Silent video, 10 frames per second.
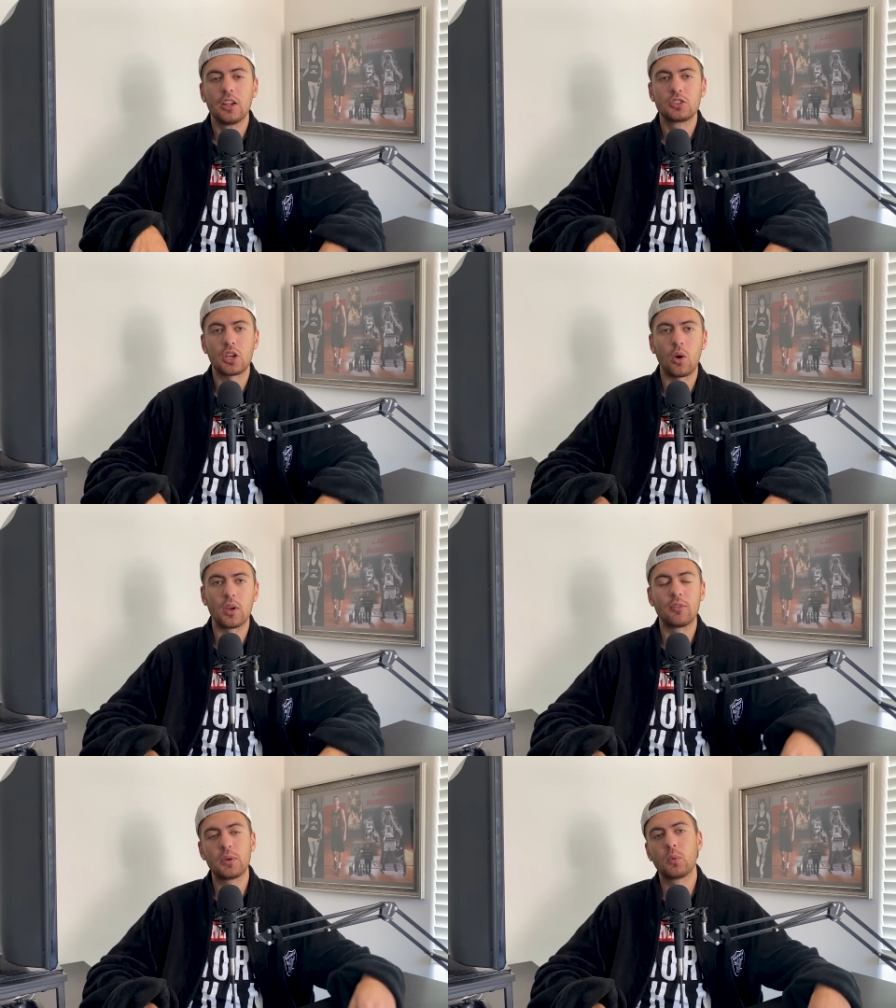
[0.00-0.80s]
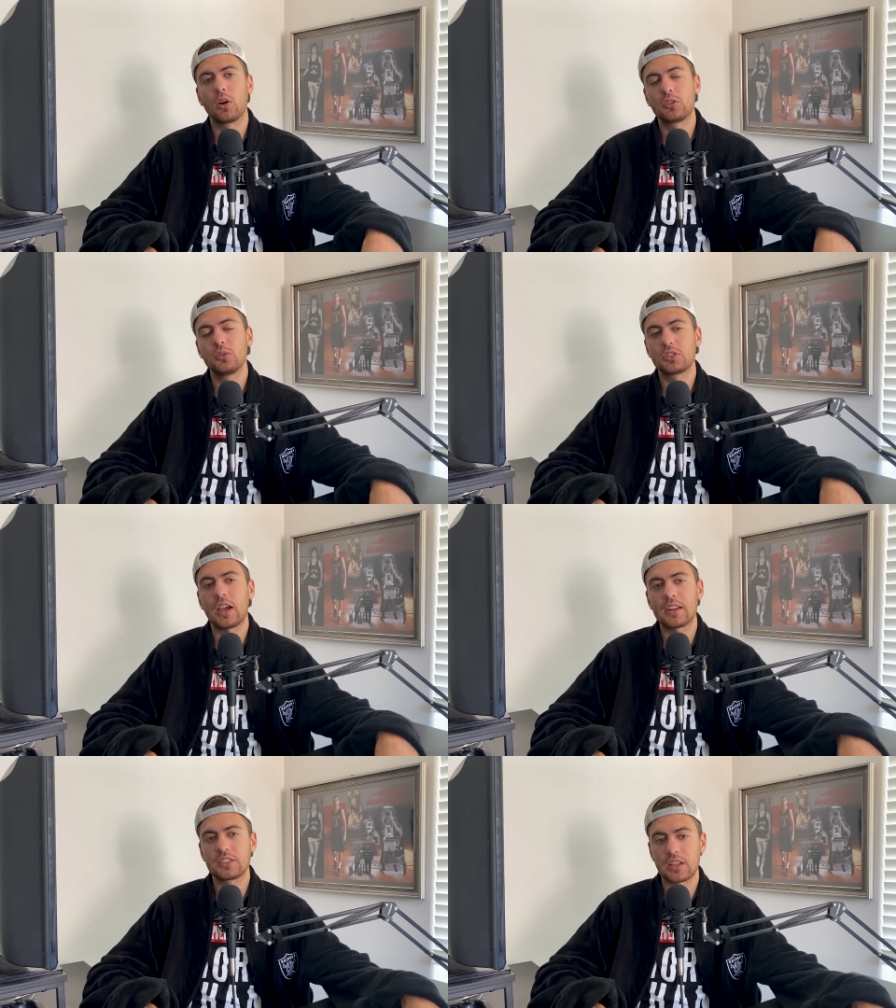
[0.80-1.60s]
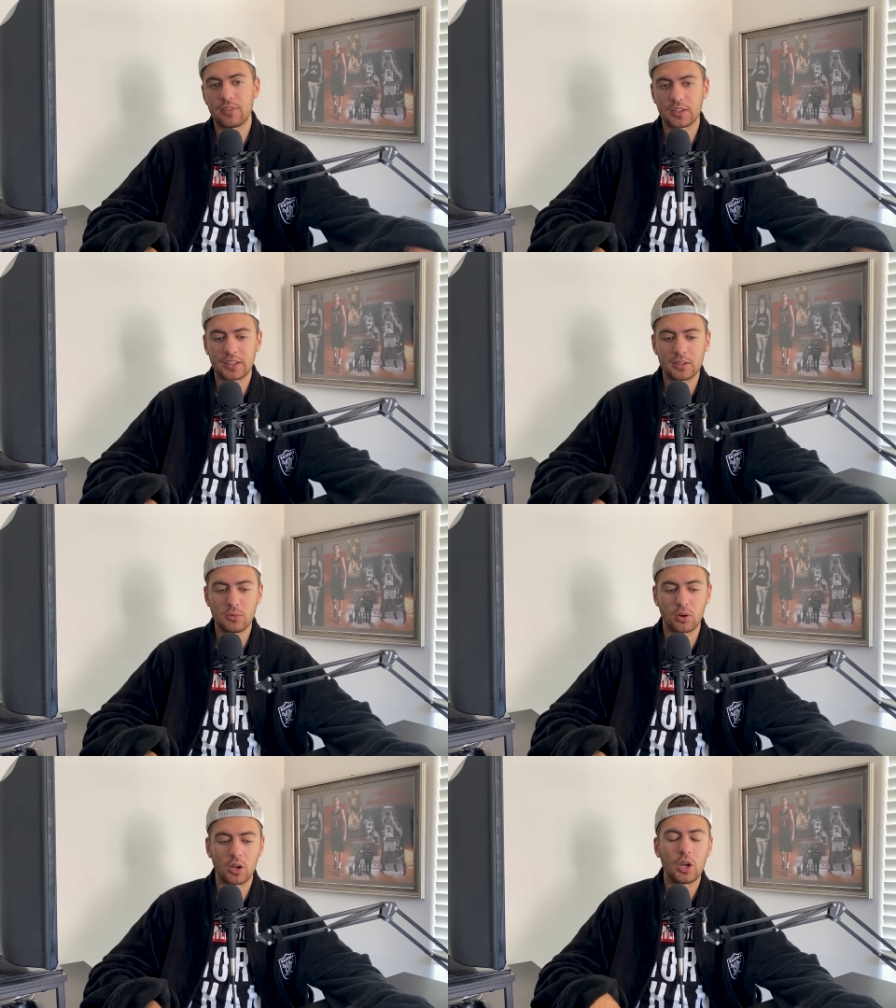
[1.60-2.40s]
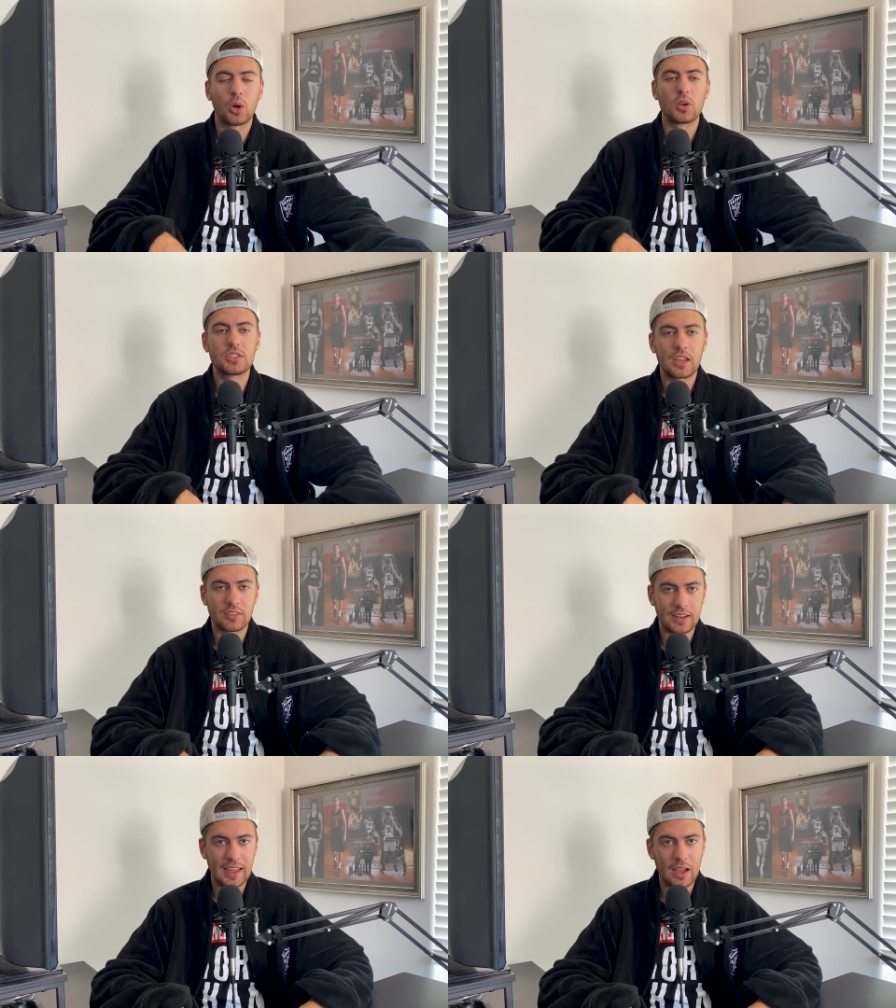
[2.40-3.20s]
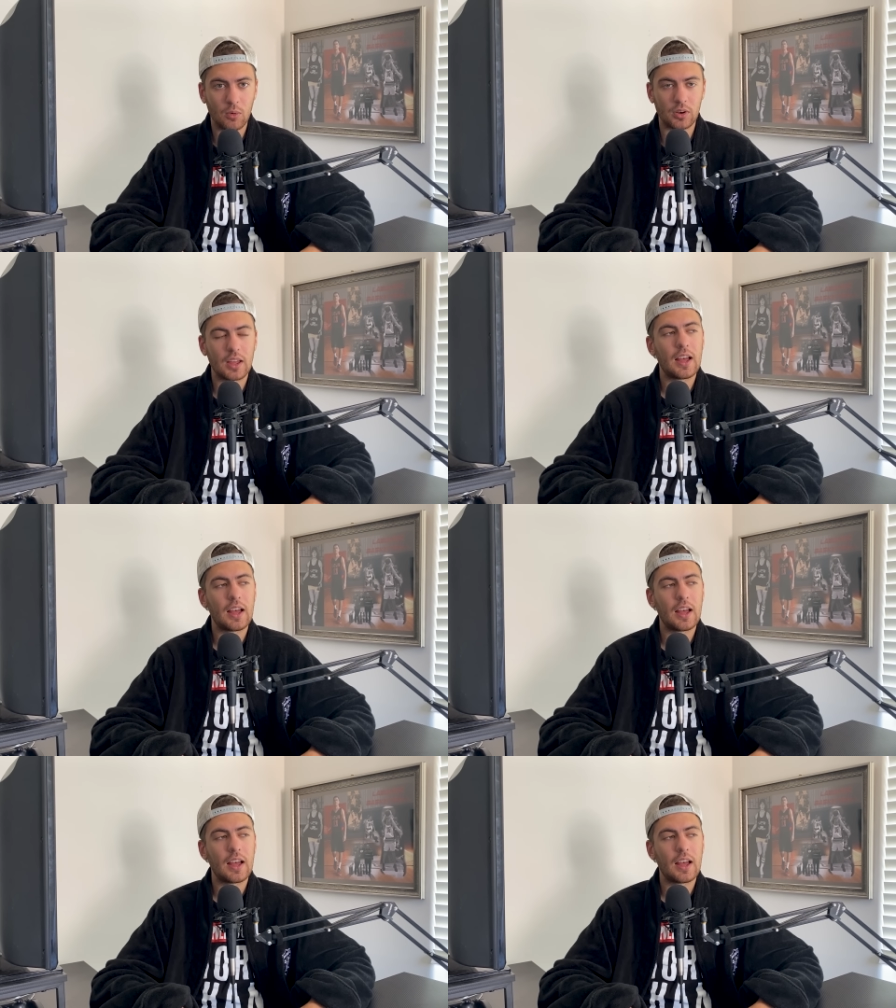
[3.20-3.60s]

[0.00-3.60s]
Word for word: So if we were to sign a Stephon Gilmore or Xavien Howard,